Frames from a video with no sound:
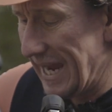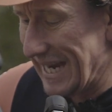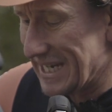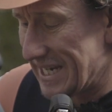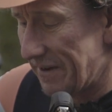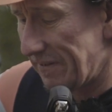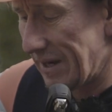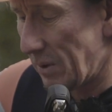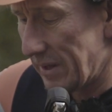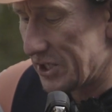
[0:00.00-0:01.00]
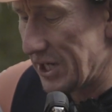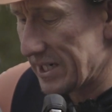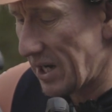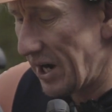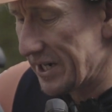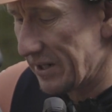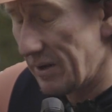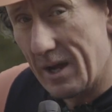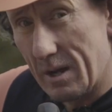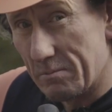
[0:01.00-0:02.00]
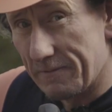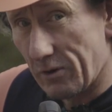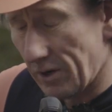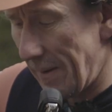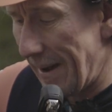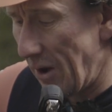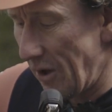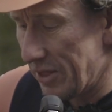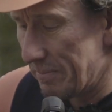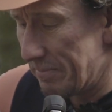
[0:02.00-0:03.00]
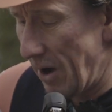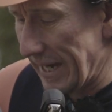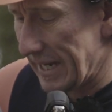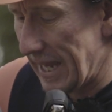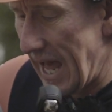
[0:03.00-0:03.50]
It is definitely one of the checks I do before I go out on the bike.